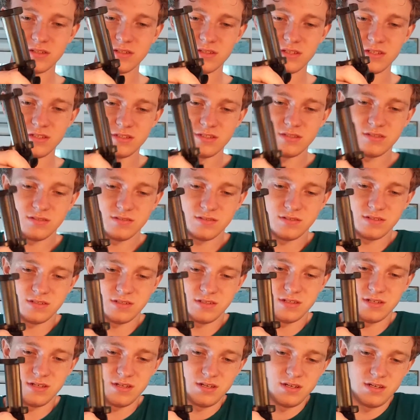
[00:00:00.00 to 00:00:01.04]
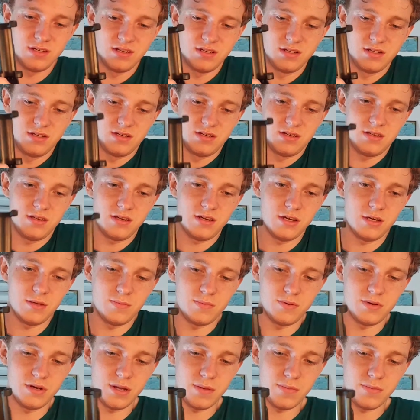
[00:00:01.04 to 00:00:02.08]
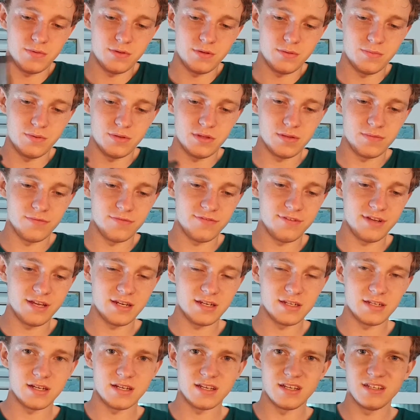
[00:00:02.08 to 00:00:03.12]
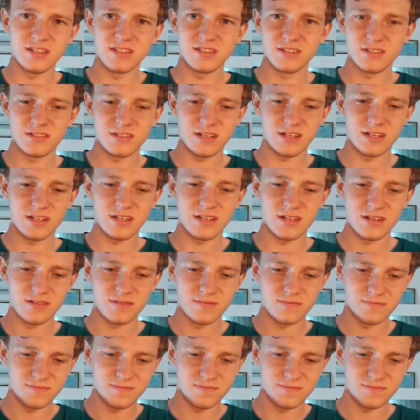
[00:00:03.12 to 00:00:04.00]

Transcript: they just open up and you put them flat, I guess, like that.